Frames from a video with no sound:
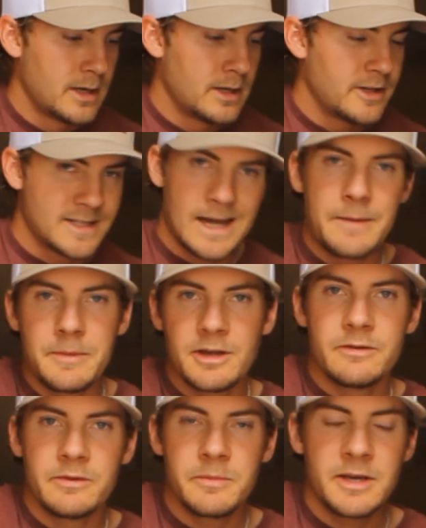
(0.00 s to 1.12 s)
the timing
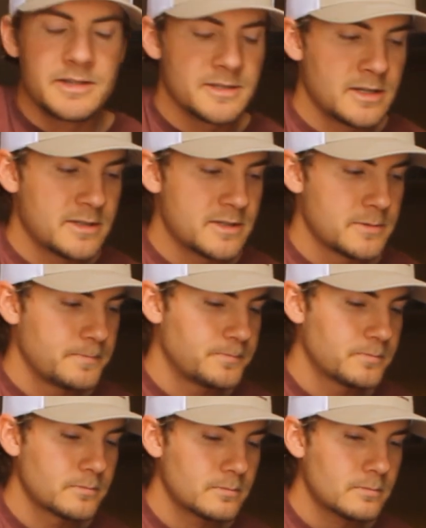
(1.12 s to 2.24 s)
of it makes sense.
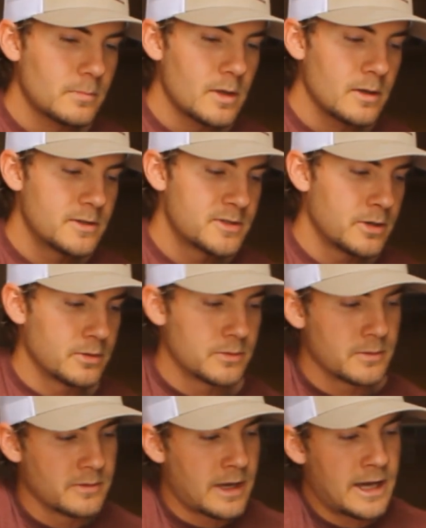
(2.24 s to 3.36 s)

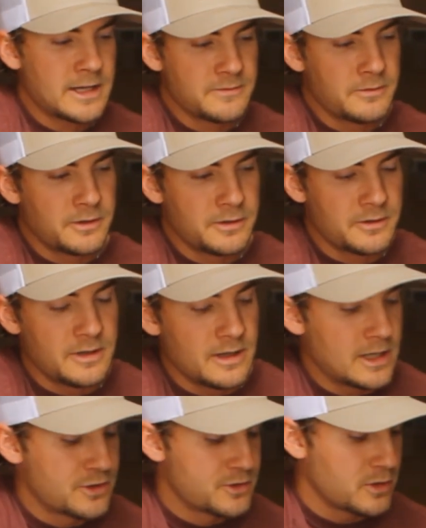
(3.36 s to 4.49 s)
So as for the
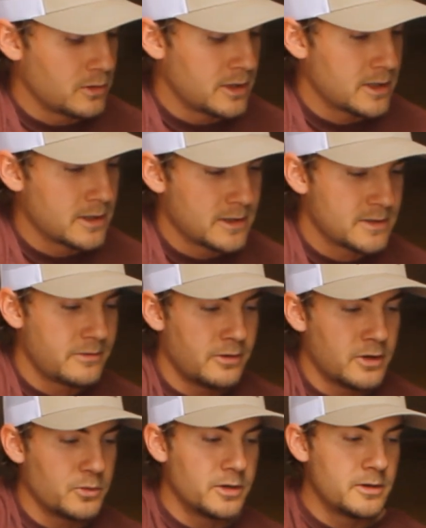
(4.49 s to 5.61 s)
intro lick, it's a
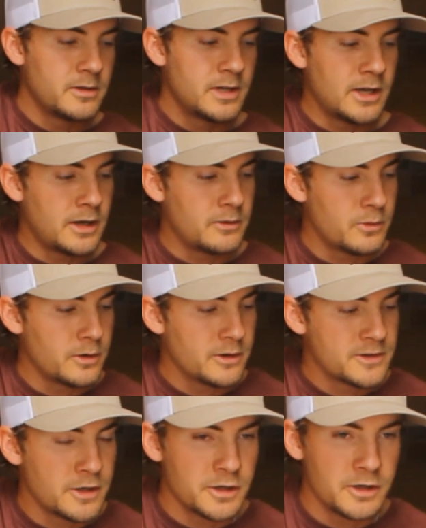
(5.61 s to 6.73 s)
fun one. And we're
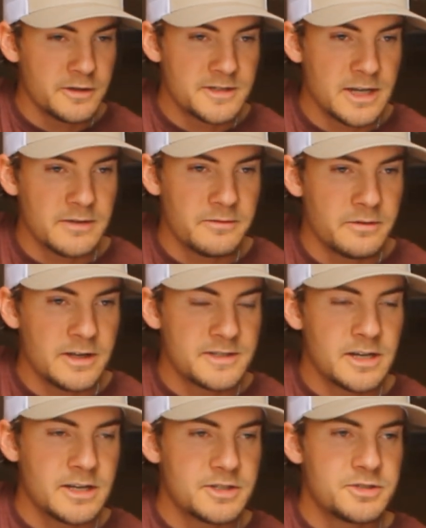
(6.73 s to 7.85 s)
starting on the 2nd fret,
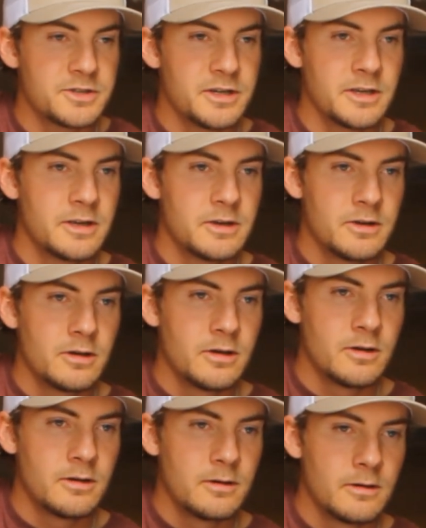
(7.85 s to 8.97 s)
2nd string,
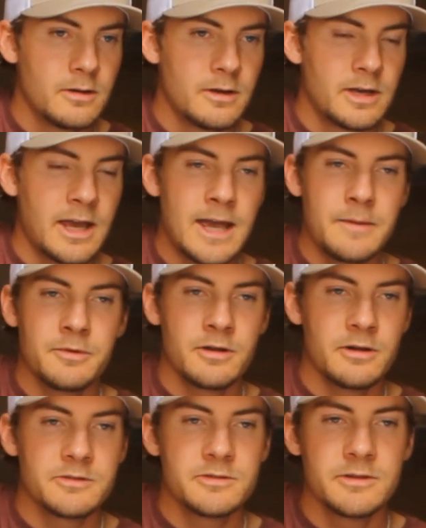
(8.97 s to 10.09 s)
hammering
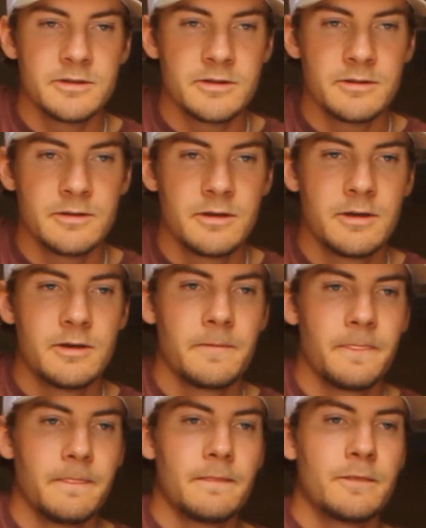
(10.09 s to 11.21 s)
onto the
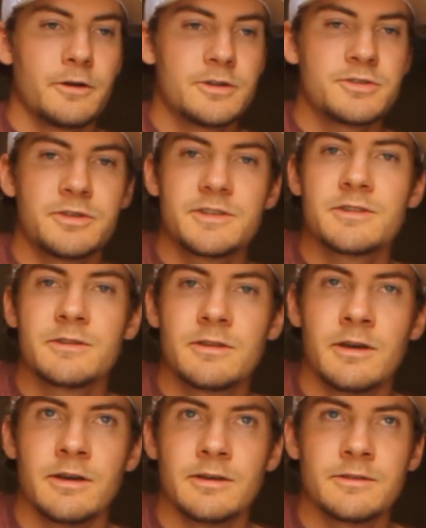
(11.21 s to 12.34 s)
3rd string,
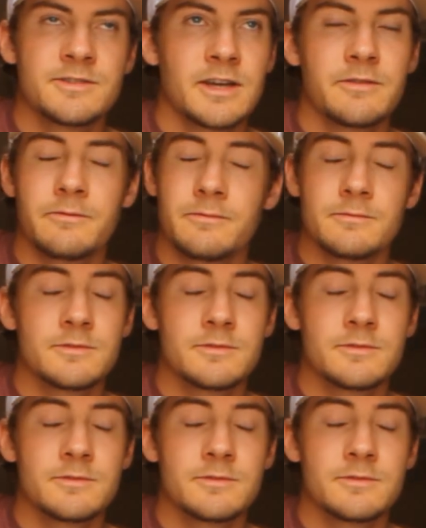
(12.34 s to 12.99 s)
2nd